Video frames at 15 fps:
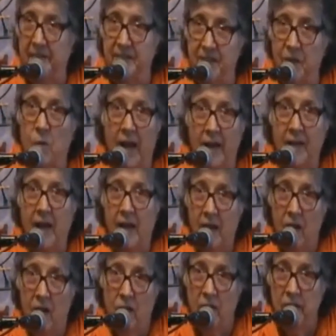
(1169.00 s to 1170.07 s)
So I got
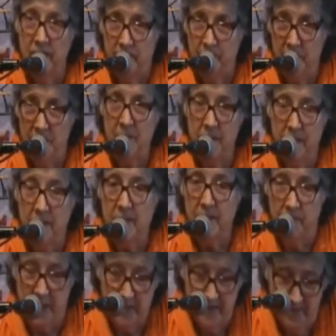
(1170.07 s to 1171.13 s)
all these
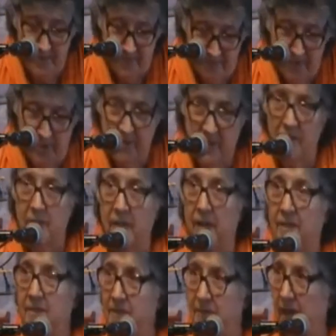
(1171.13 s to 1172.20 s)
businessmen with their
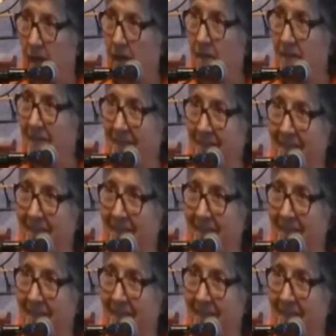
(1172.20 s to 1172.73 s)
heads down.